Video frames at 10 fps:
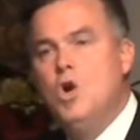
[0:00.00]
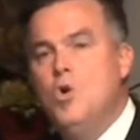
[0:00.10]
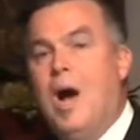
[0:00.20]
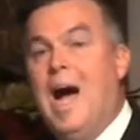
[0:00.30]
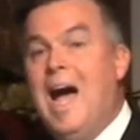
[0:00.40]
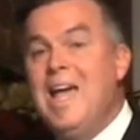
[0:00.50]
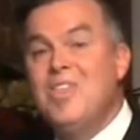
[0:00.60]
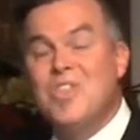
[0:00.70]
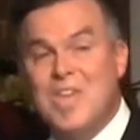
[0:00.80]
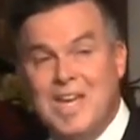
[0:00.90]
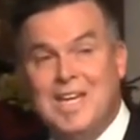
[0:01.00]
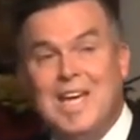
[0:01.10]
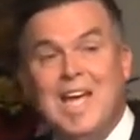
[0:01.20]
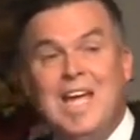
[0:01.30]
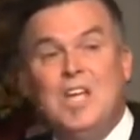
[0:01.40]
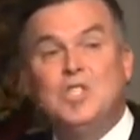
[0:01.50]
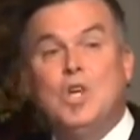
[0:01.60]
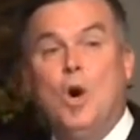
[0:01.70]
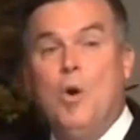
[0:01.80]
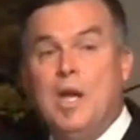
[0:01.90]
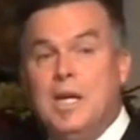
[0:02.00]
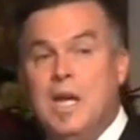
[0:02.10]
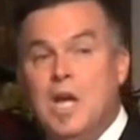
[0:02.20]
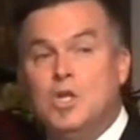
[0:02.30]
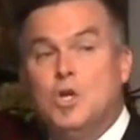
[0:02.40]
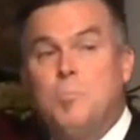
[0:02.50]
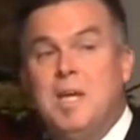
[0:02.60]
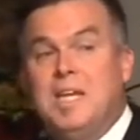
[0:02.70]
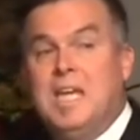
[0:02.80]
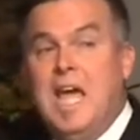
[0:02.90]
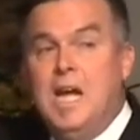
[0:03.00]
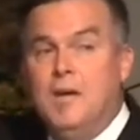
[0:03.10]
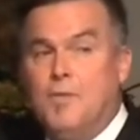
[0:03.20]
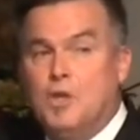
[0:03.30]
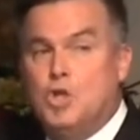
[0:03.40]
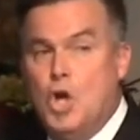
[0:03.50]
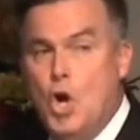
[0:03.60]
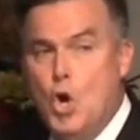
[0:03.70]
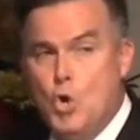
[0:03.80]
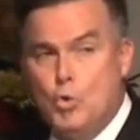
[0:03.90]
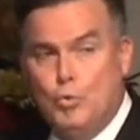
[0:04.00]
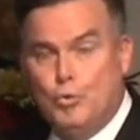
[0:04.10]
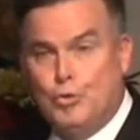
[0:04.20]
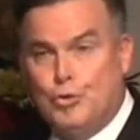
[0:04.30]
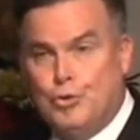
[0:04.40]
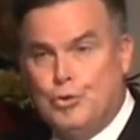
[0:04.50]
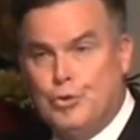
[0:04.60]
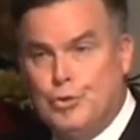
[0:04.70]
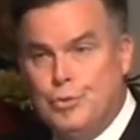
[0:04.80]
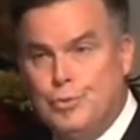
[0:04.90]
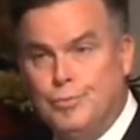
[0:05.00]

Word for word: who I think is going to be king of the Jews.